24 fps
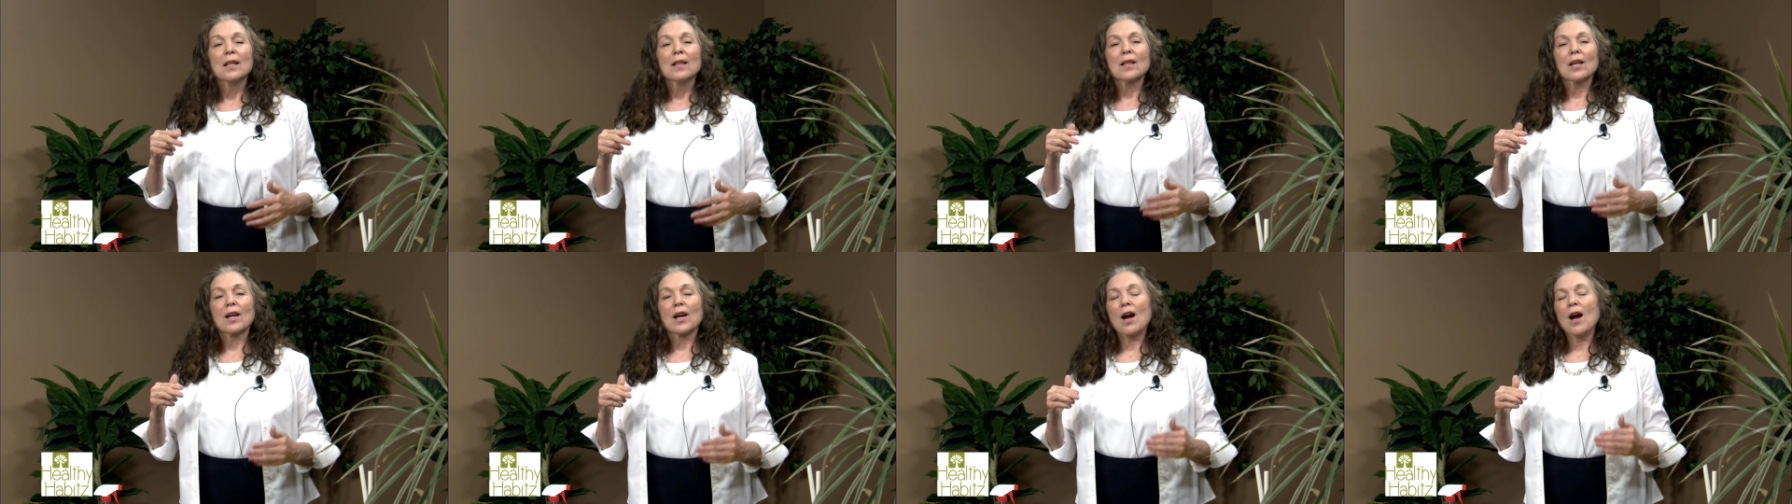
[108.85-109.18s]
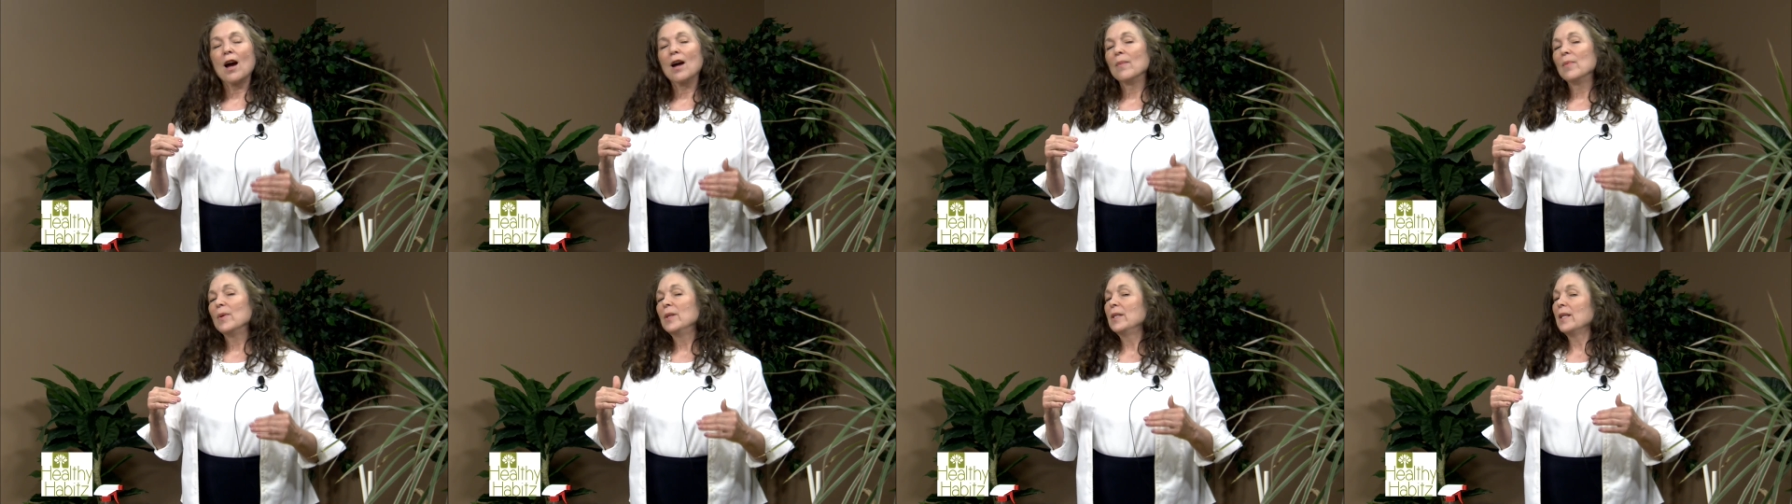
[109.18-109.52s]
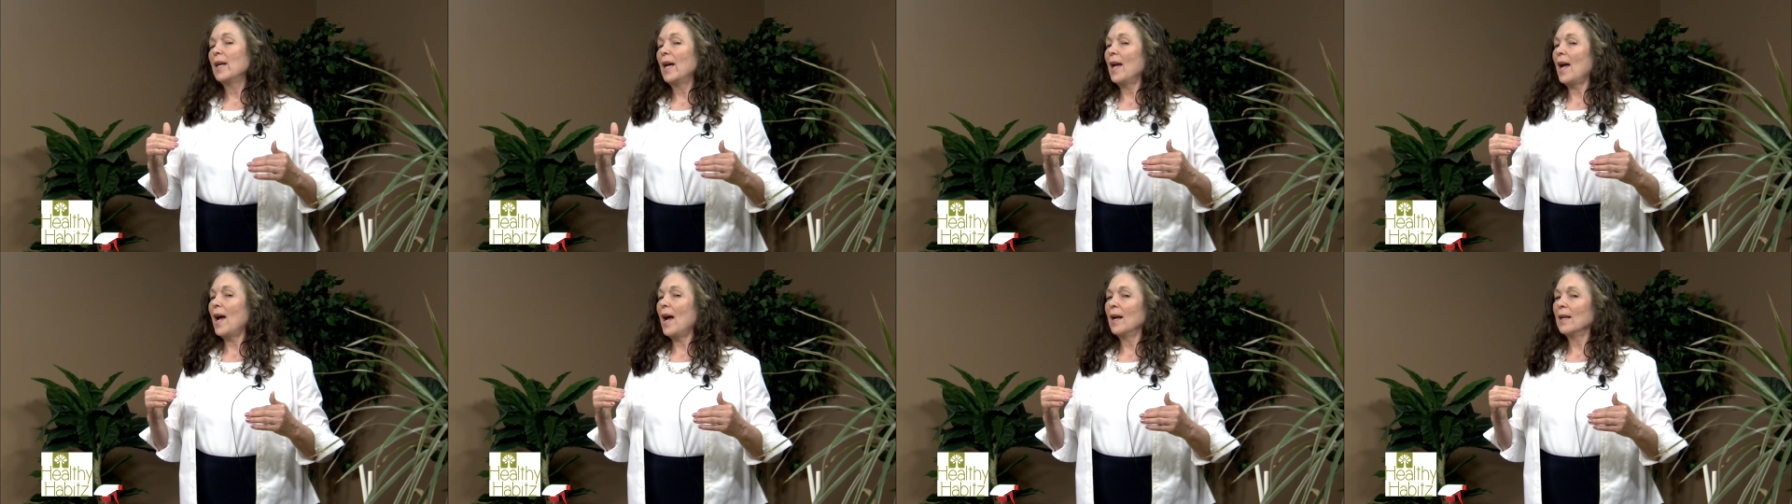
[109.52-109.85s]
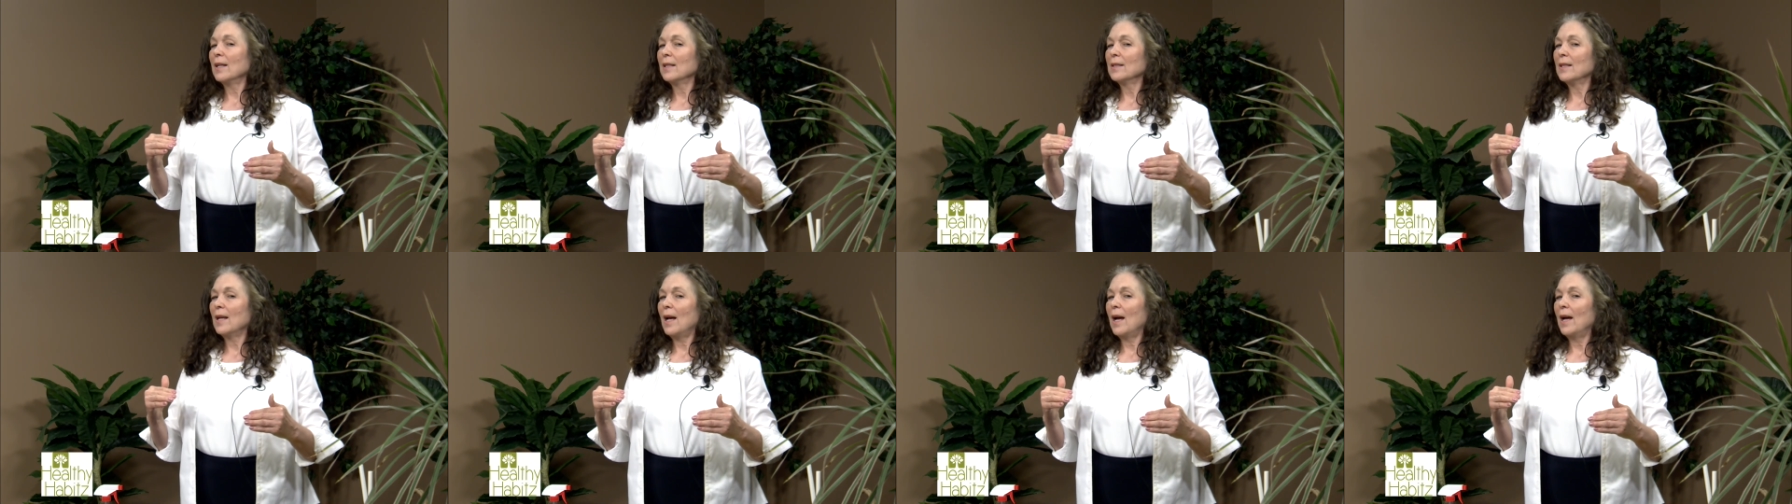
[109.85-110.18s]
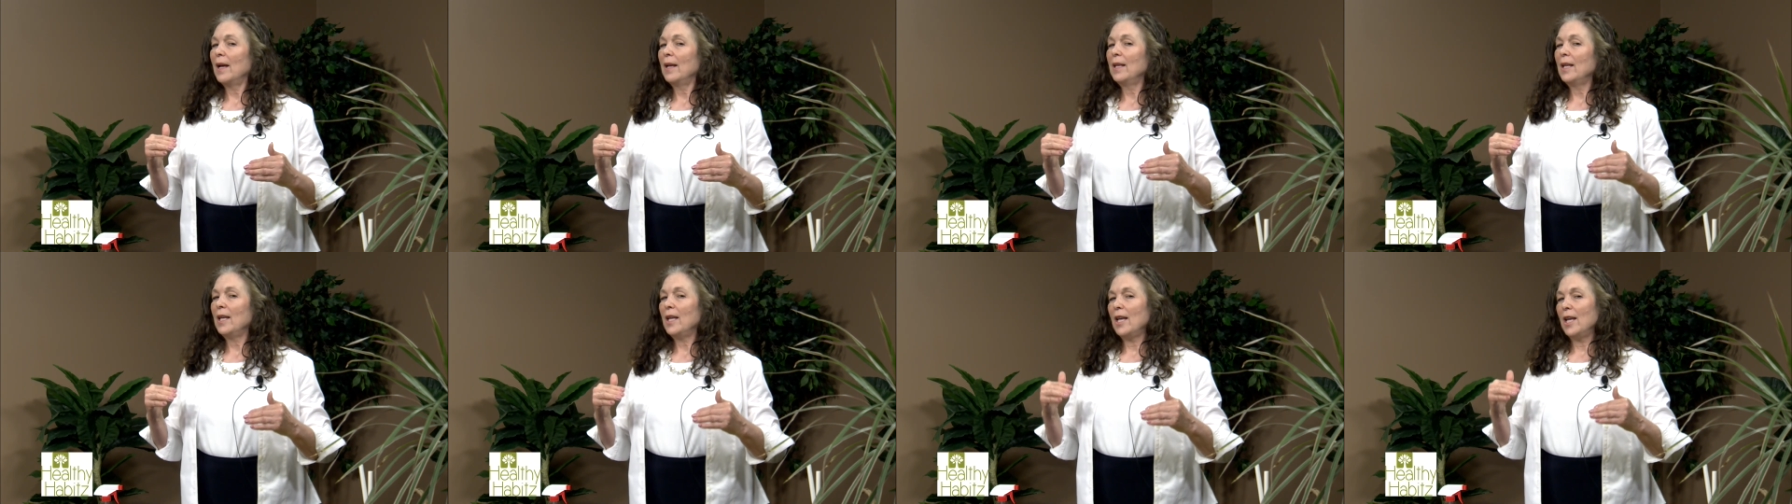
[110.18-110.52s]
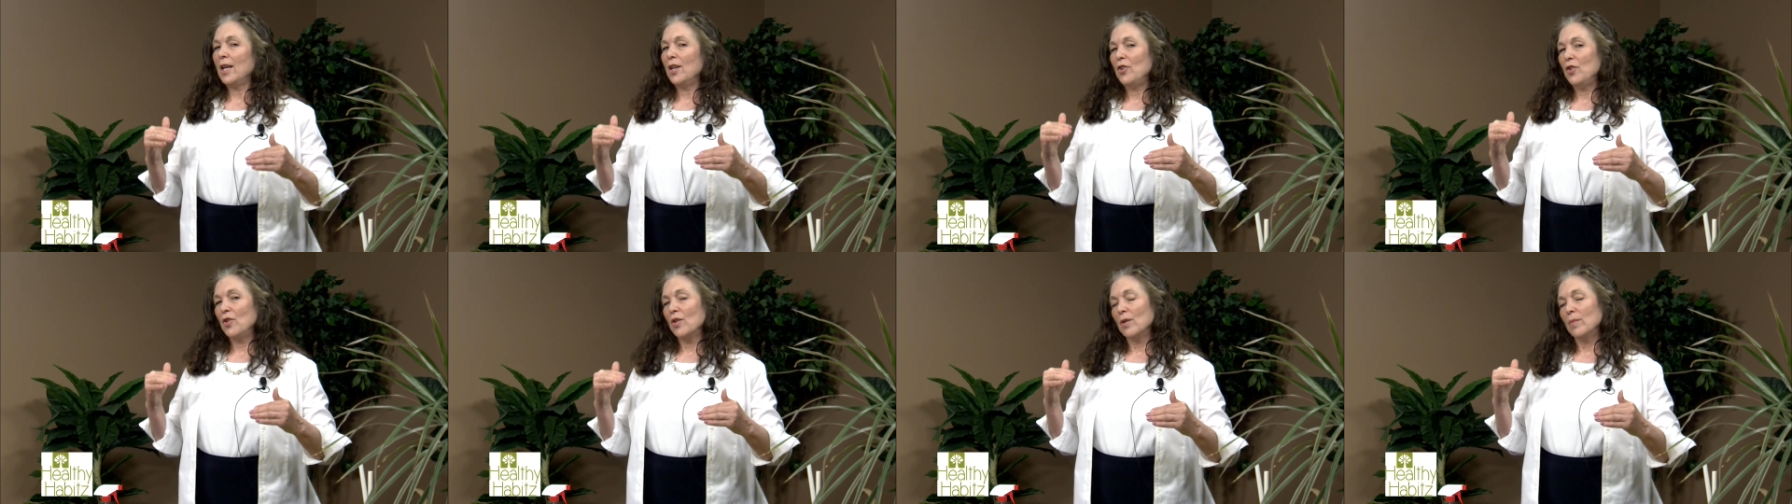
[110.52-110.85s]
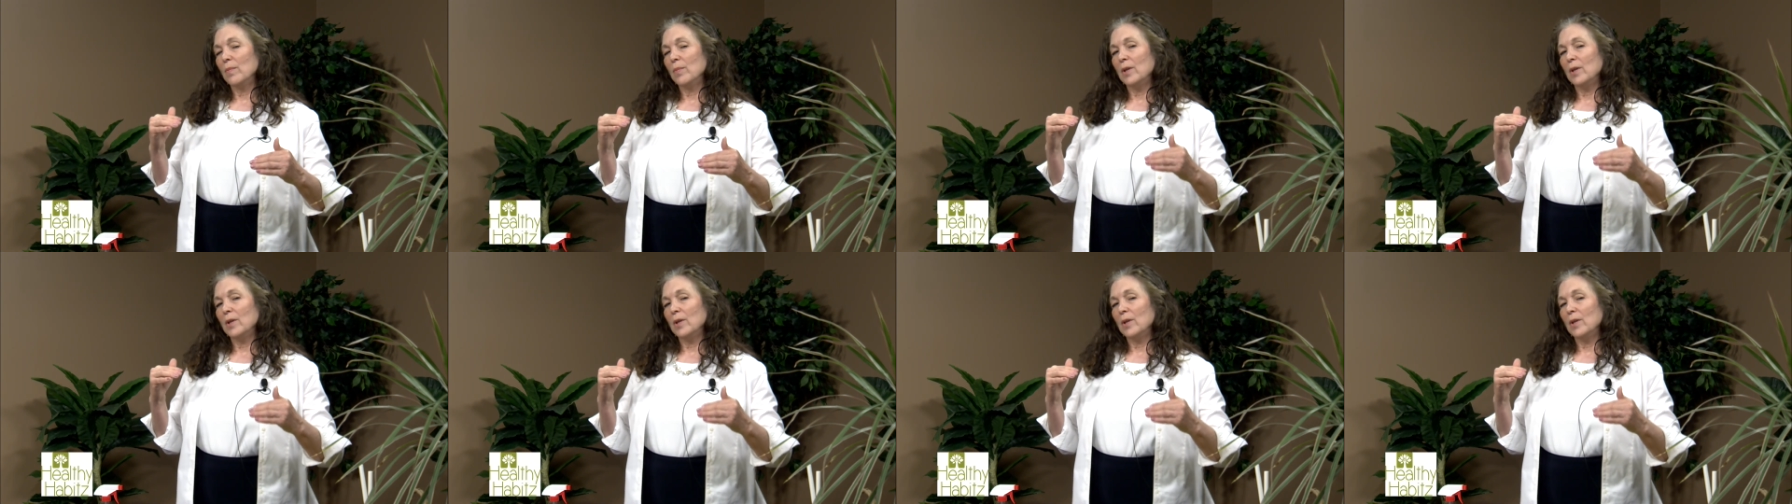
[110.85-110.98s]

the carbon dioxide in your